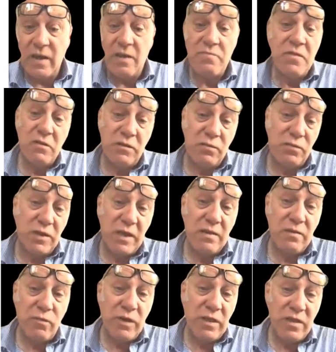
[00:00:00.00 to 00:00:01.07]
And those would
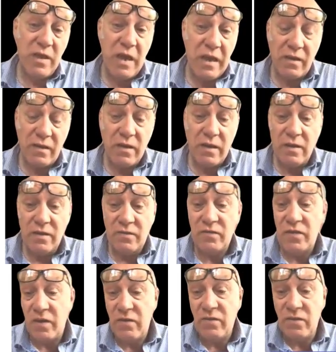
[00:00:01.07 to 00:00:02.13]
then, we think,
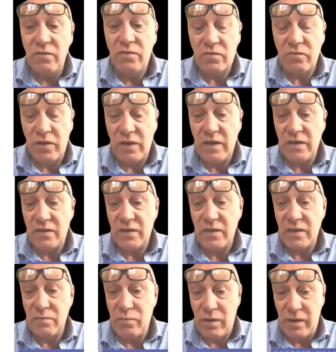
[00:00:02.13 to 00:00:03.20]
take 2 to 3 years
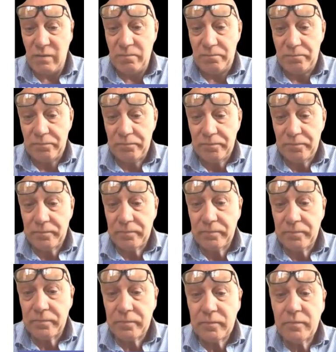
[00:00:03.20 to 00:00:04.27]
to complete.
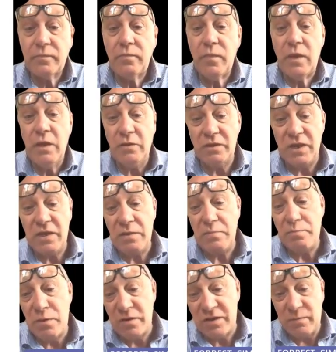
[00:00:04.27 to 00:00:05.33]
You'll see at the
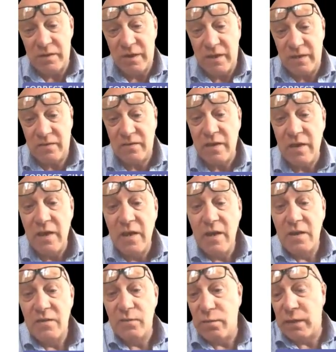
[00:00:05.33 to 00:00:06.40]
bottom of this
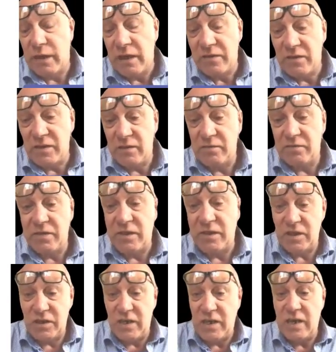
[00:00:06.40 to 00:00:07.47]
that what we're going to do for
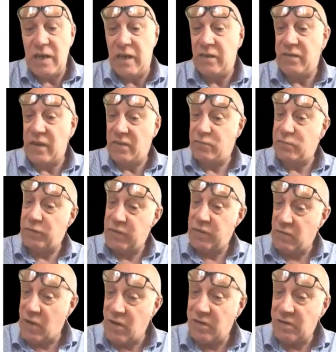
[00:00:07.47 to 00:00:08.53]
this year is, as we've
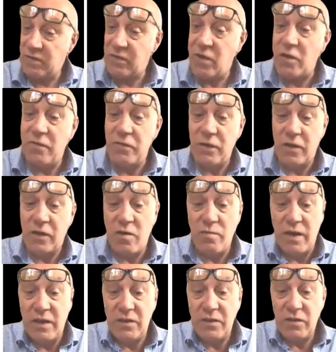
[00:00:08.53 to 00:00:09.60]
done last, offered a
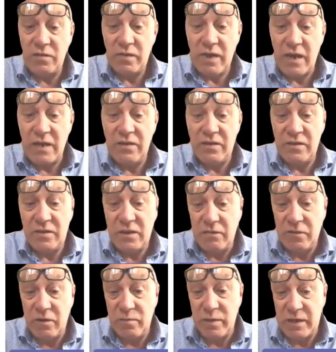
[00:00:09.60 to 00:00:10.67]
combination of catering and
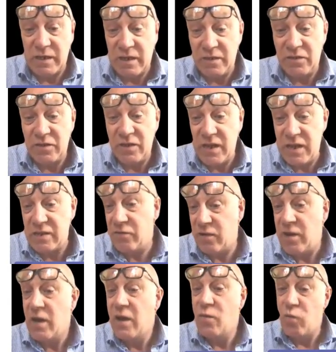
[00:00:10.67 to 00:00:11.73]
self-consultation here
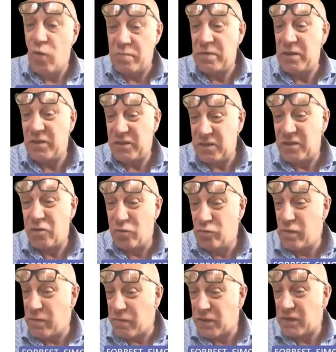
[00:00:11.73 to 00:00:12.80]
at what I'm just going to
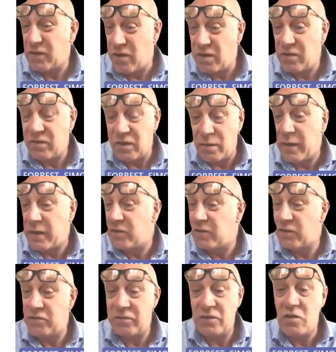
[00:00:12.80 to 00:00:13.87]
call Riverside. The
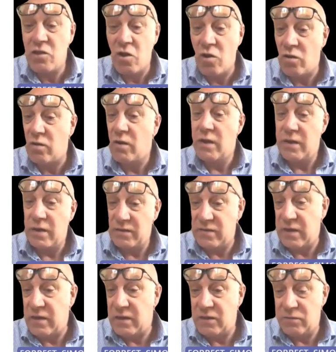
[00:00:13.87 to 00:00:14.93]
nomenclature is not
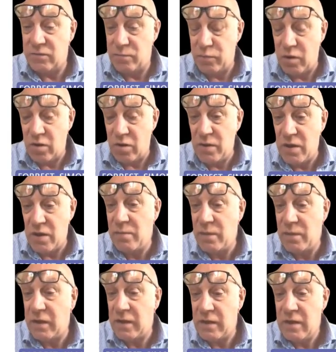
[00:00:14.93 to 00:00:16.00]
intended to apply
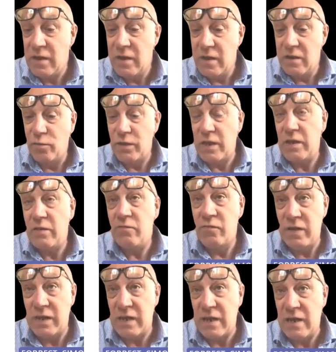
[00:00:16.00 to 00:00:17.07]
permanently or with
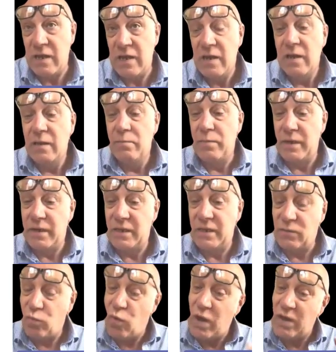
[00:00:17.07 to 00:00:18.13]
any rigour, but
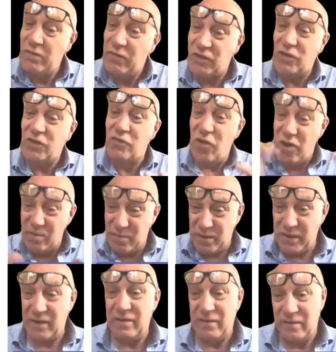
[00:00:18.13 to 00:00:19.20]
it's a way of
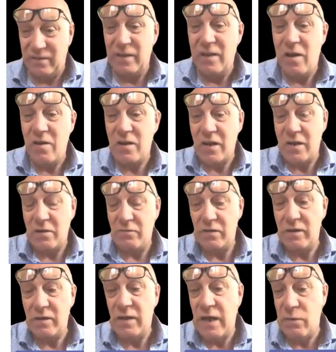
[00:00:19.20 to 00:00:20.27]
describing our
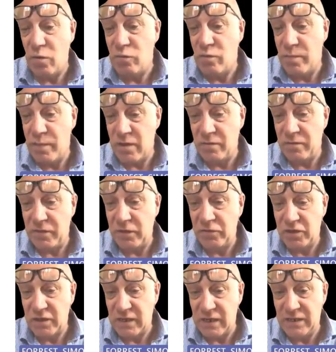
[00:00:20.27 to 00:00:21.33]
current and what will be our
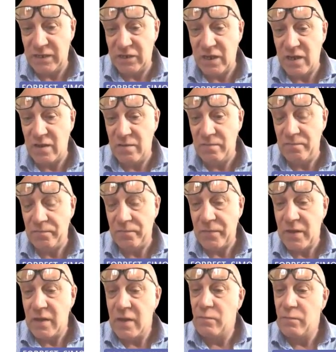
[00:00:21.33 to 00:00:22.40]
future collegiate home,
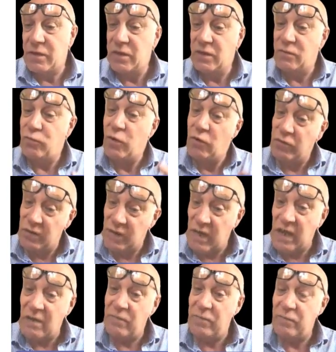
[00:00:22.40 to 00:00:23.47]
because we
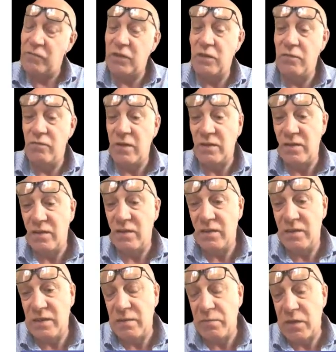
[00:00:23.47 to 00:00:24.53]
also have student
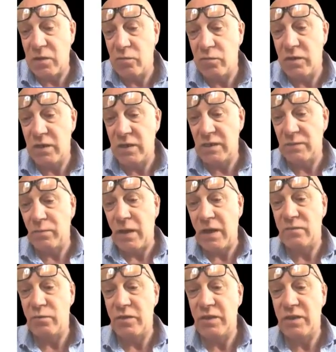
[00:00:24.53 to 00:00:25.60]
residences at something called Ernest
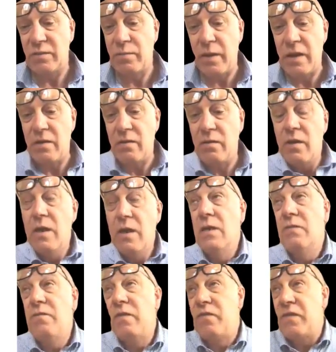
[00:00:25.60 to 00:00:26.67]
Place, which is about
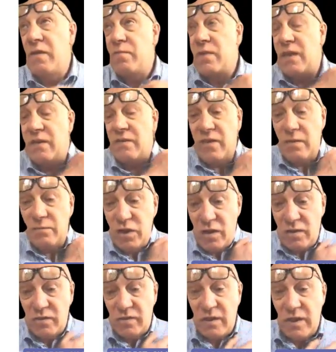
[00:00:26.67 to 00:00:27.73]
15 minutes up
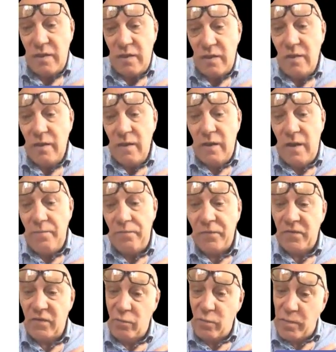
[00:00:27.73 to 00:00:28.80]
Giles Gate.
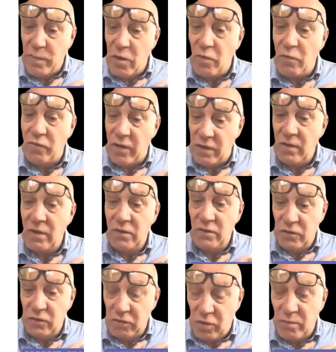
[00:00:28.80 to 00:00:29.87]
So we'll be offering
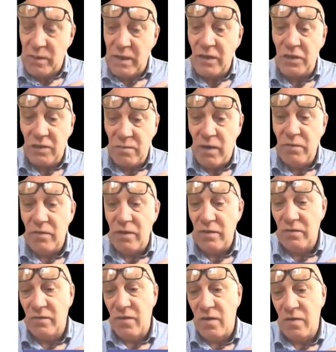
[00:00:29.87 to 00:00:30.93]
accommodation in both
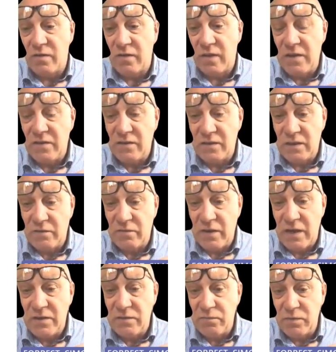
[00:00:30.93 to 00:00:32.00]
those sites, catered and
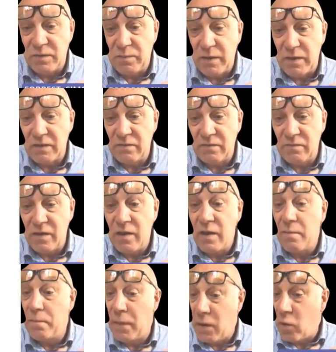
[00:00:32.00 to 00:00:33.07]
self-catered respectively,
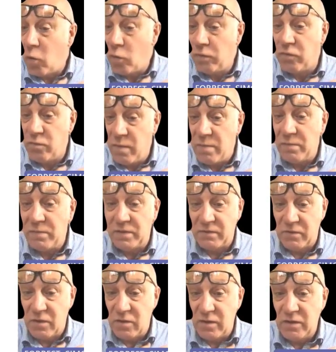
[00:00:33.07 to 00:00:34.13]
by all 4 members
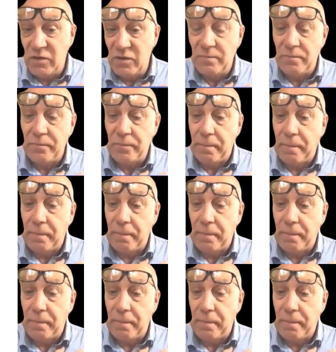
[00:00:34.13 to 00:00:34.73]
of college.